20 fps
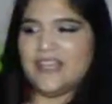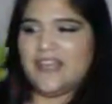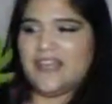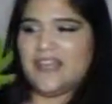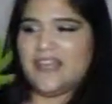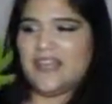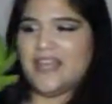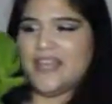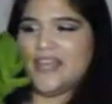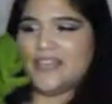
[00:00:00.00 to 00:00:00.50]

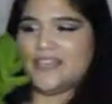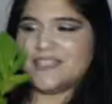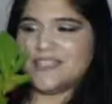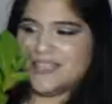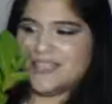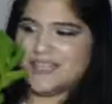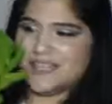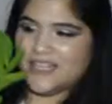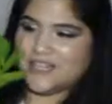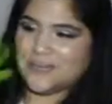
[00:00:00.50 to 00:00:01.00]
and see
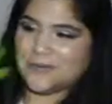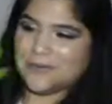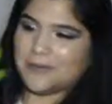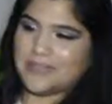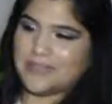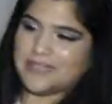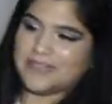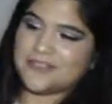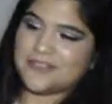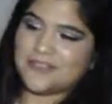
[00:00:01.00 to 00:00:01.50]
that your plants
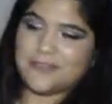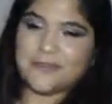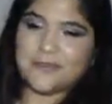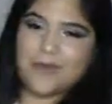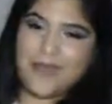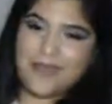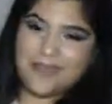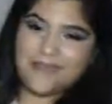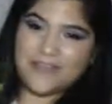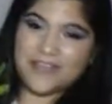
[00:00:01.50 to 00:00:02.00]
are
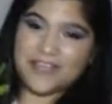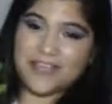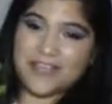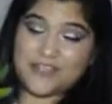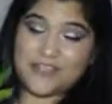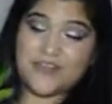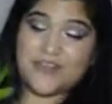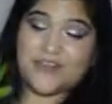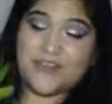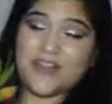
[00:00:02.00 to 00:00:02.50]
thriving and you're
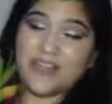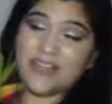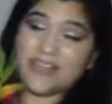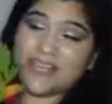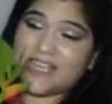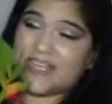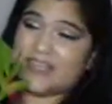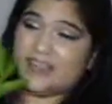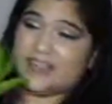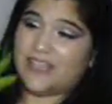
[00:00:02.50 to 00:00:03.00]
not
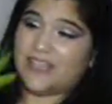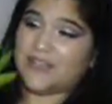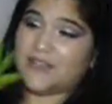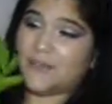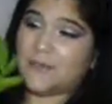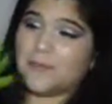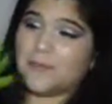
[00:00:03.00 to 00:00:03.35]
killing them.